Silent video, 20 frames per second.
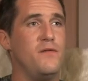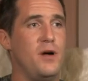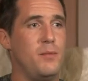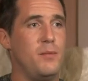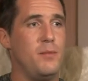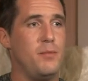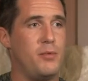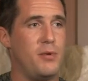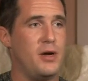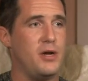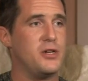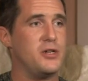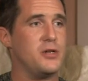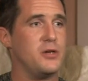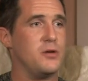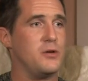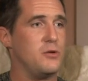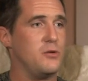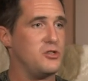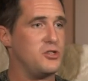
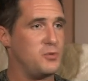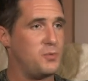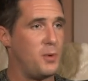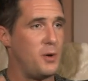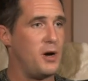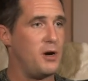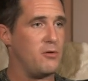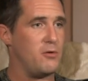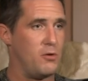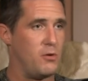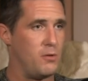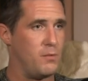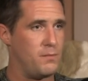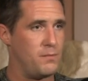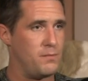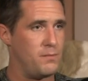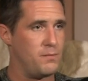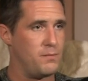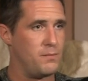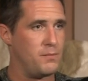vibrational spiral,
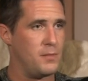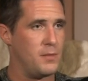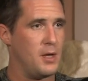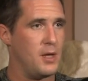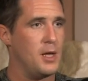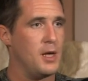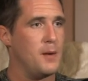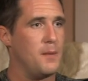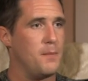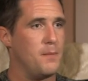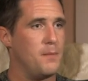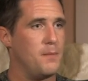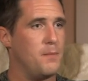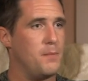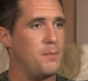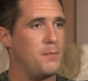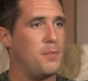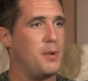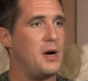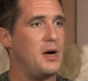
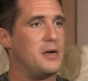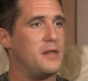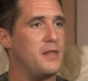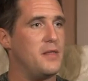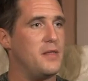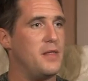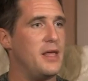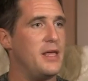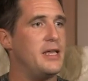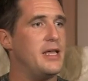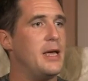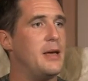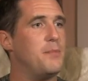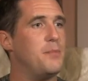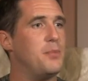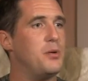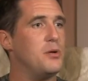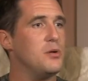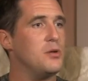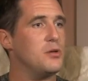but they
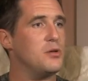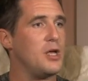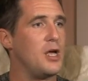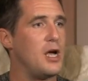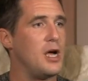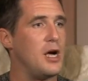get pulled